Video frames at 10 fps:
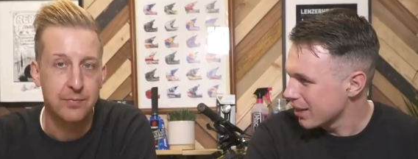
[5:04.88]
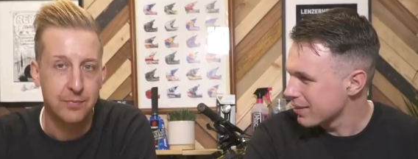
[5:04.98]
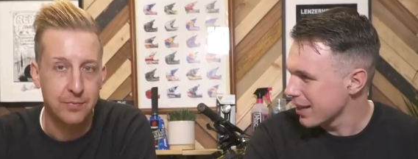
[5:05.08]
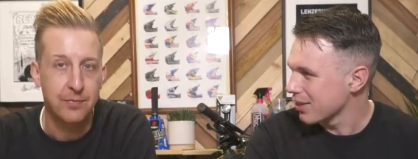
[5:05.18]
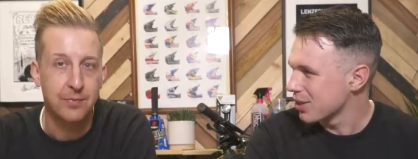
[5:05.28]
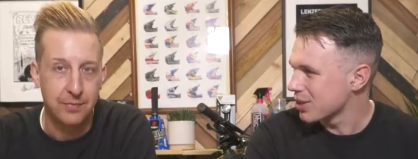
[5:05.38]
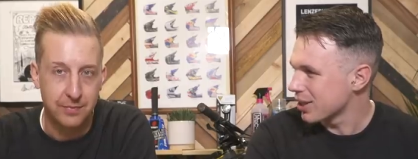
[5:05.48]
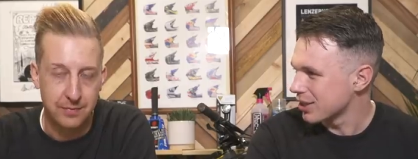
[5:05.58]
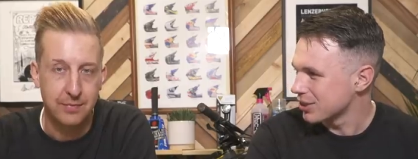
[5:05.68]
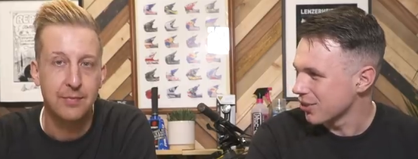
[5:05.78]
Speaker 1: kind of taken the
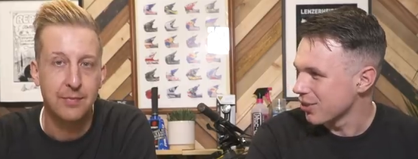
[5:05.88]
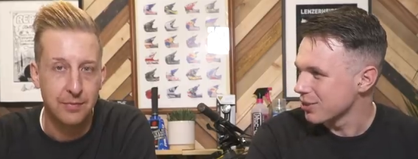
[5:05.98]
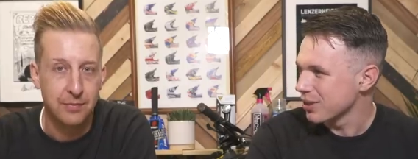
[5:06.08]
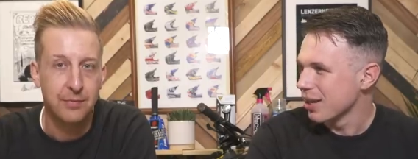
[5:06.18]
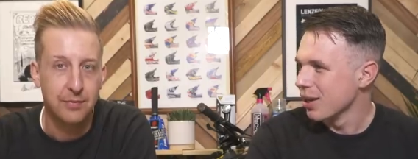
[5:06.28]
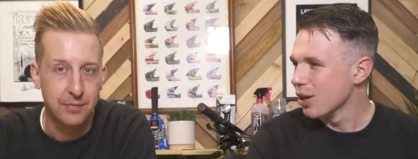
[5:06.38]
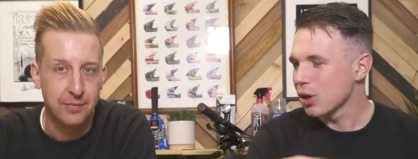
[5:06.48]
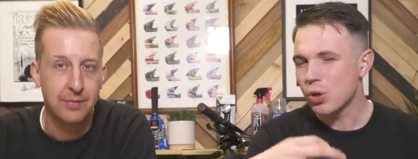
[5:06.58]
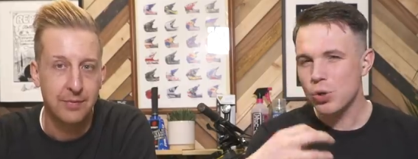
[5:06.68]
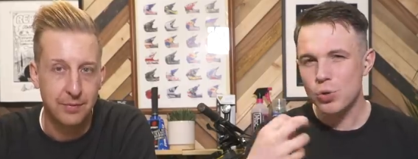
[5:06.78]
charge on those
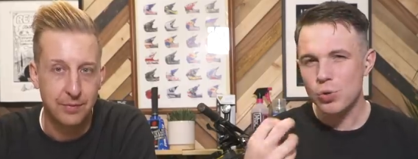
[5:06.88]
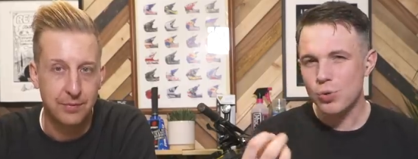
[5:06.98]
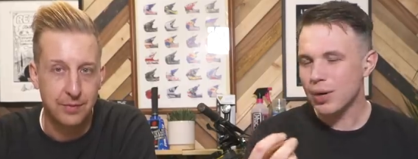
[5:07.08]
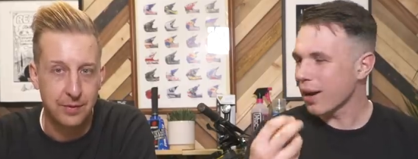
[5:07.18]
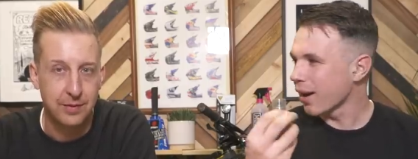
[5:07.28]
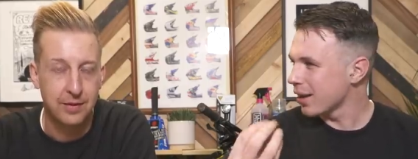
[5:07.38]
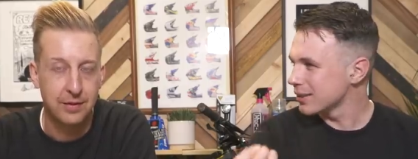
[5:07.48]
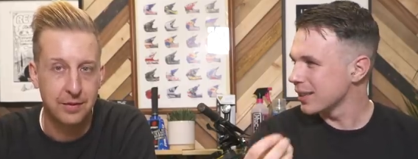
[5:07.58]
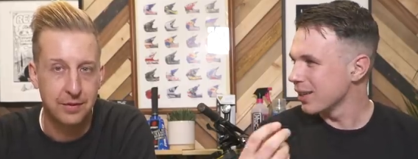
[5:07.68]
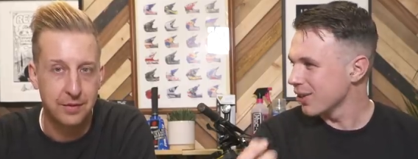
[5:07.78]
cool,
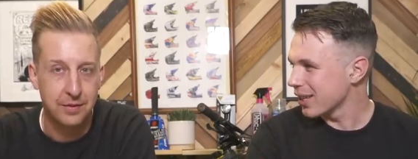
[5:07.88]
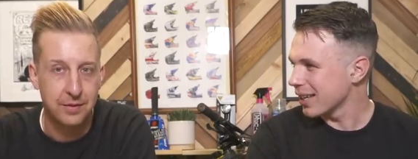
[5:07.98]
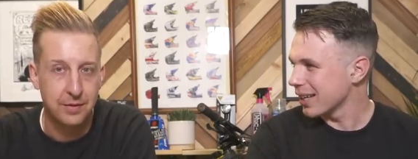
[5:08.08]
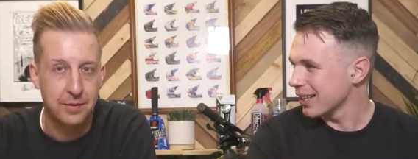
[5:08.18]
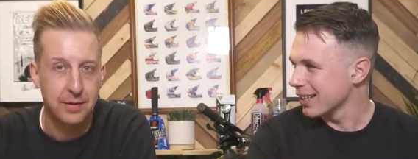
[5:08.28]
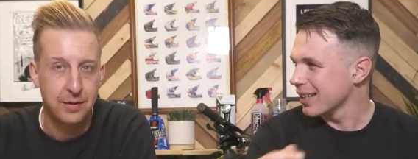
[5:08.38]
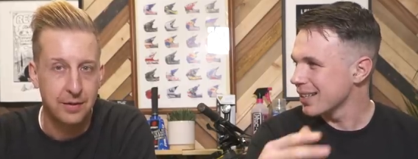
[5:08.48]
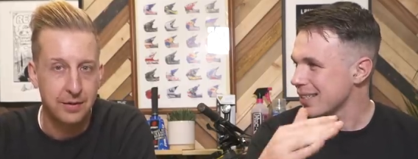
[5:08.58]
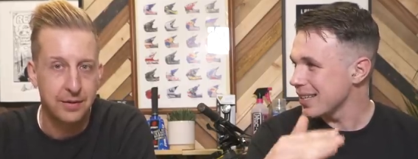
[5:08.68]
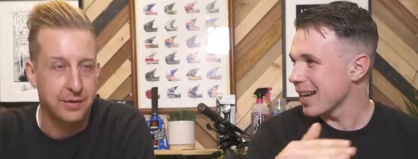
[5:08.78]
classy looking
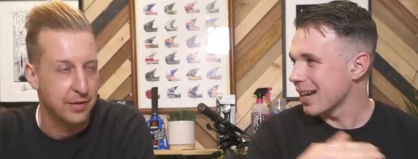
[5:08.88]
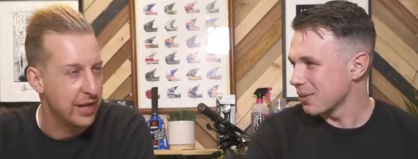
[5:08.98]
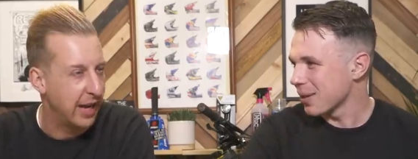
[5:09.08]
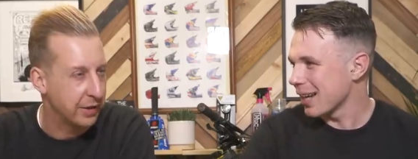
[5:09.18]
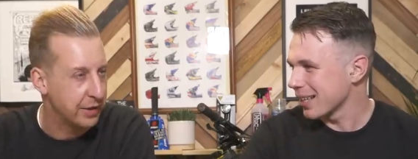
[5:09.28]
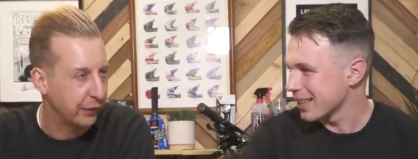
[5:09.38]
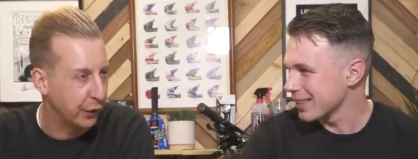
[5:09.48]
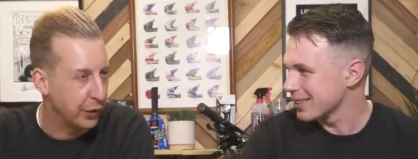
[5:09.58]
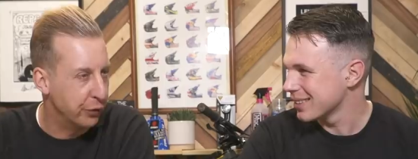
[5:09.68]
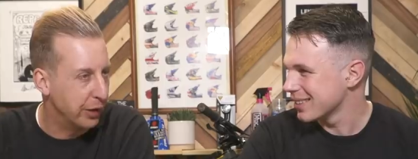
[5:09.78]
T handle. Yeah, stuff keys.
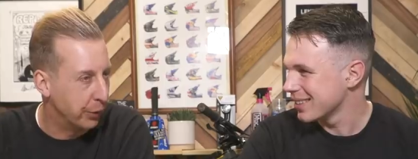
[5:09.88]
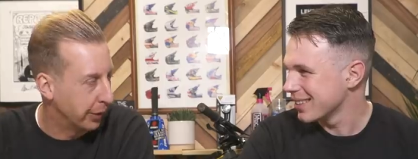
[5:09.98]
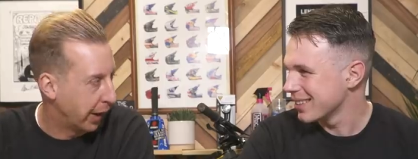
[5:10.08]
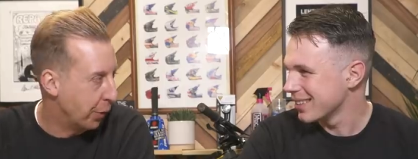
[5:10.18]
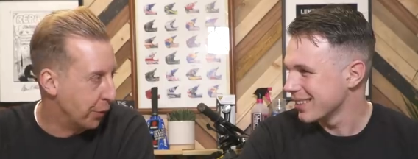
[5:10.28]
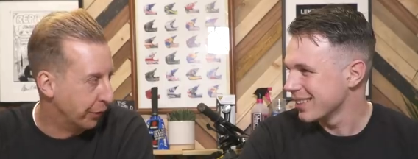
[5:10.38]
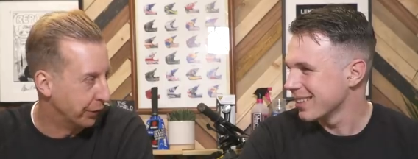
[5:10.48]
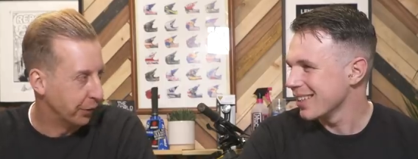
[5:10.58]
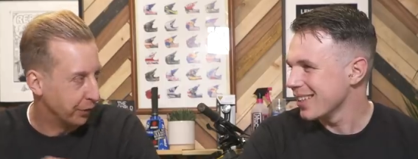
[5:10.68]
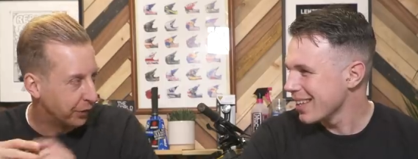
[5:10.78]
that
Speaker 2: you really want to own,
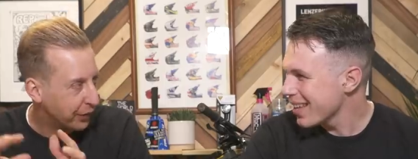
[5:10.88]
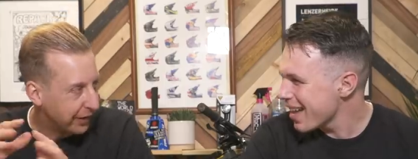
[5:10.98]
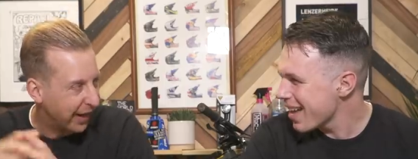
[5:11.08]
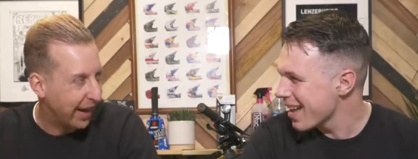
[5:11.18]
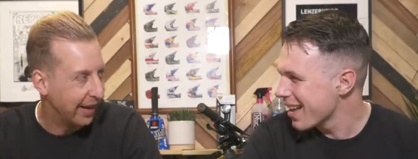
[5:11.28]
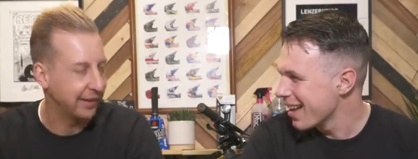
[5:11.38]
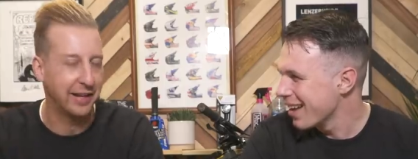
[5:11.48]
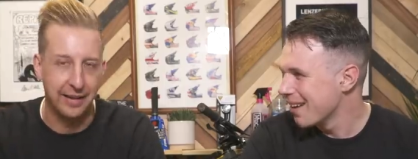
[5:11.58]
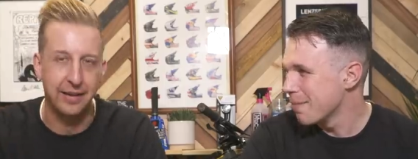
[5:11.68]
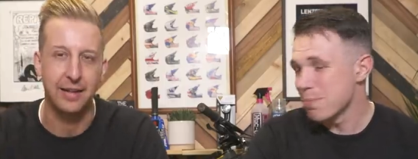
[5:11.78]
sort of. Yeah, yeah I
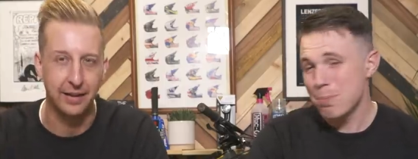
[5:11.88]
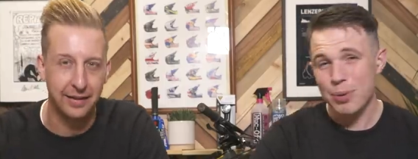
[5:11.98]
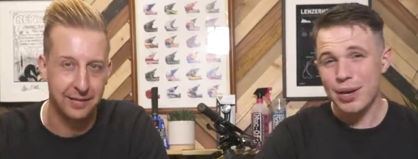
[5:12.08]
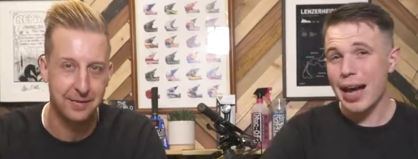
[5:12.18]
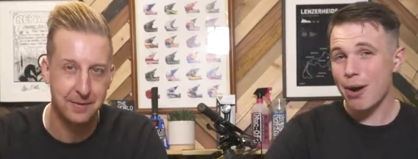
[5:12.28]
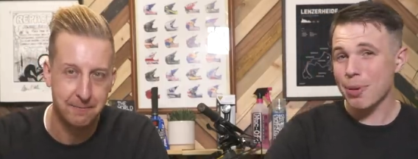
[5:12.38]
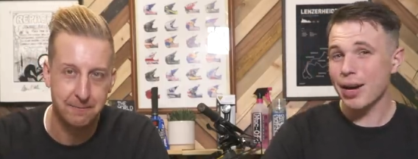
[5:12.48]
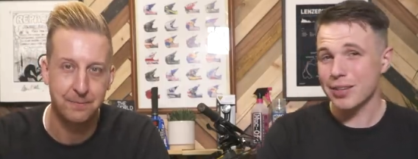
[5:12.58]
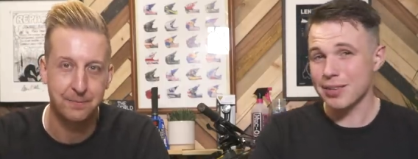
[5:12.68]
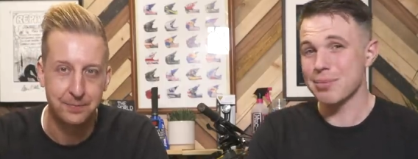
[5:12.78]
Speaker 1: get it. Yeah. But now
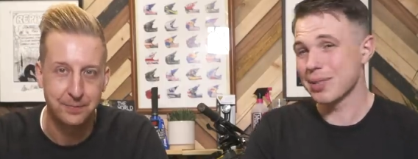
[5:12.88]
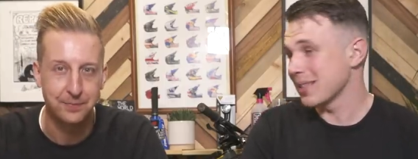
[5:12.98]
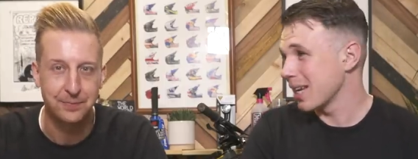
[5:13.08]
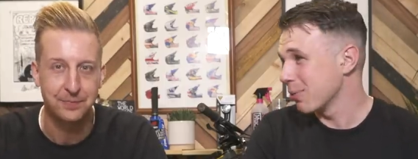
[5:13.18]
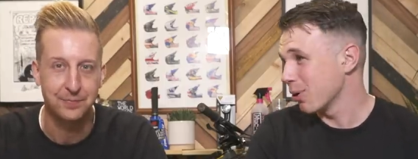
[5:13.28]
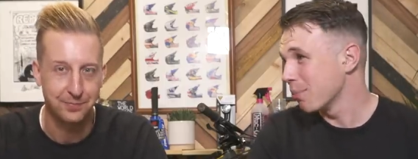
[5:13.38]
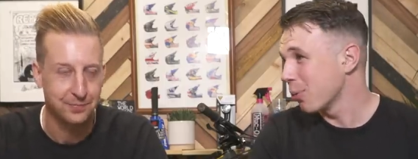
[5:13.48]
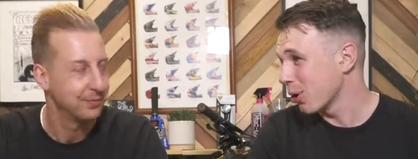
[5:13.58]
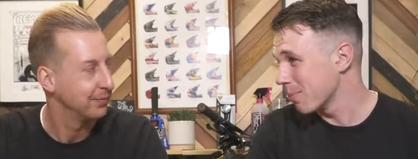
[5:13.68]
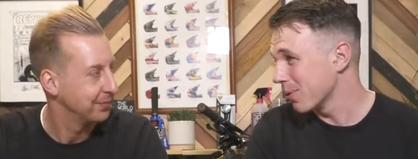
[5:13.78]
Park have come to the table, and
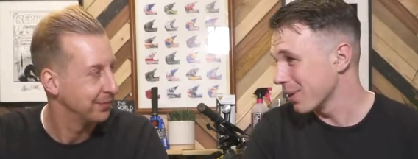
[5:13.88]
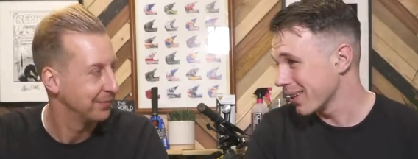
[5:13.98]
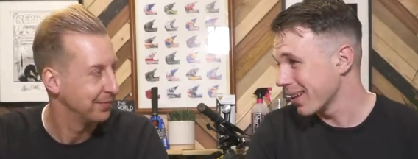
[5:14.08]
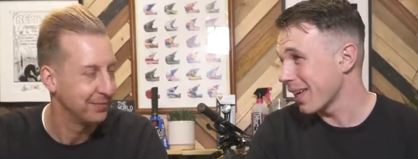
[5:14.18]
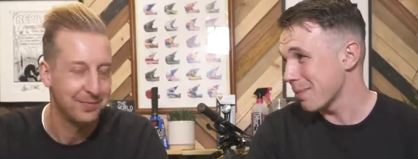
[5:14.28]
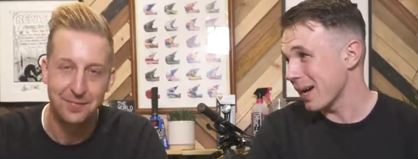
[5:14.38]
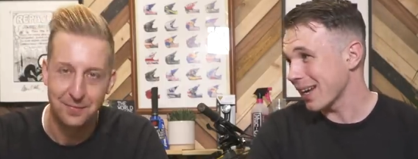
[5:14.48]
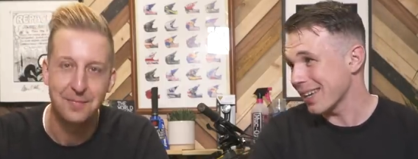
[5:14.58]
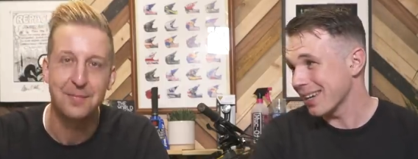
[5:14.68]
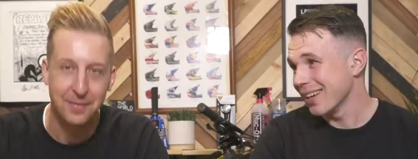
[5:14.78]
boy oh boy, are they
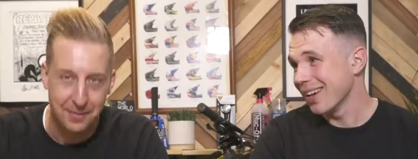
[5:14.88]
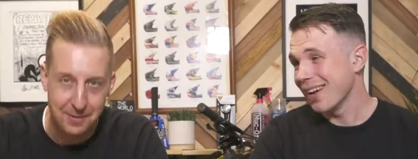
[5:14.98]
packing.